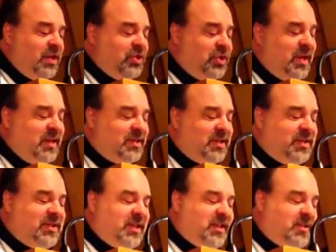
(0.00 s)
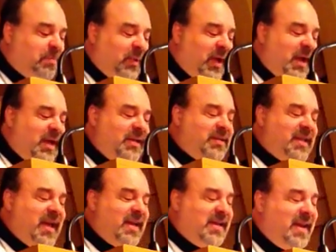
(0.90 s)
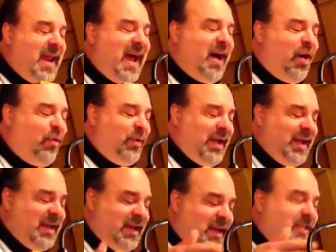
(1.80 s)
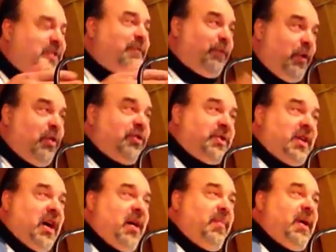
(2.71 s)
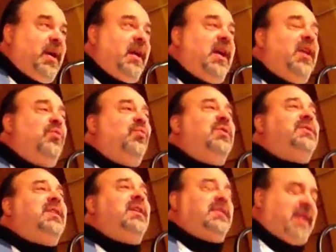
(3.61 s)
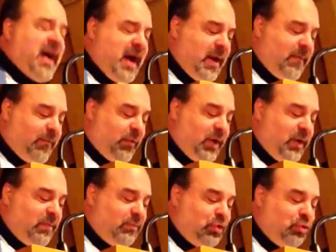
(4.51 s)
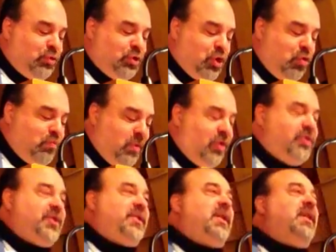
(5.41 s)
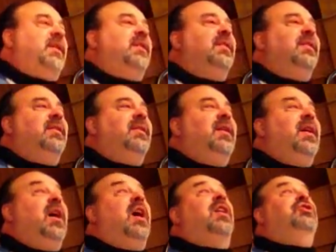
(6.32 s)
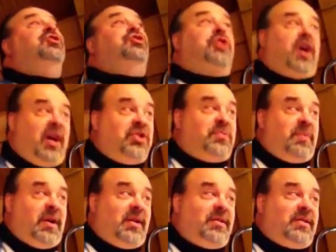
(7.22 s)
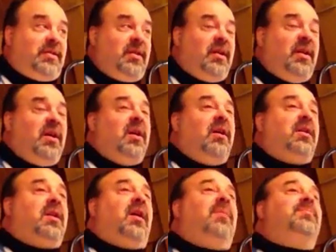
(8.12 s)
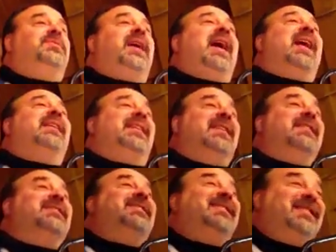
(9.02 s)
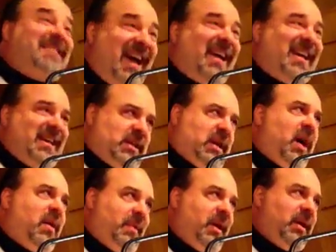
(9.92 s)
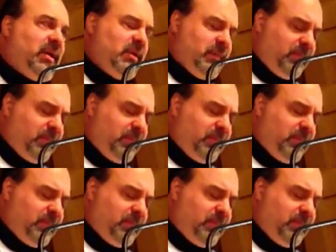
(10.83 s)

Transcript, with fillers: Jesus explains that now in his first coming, it was a time for him to show mercy. Judgment comes at his second coming.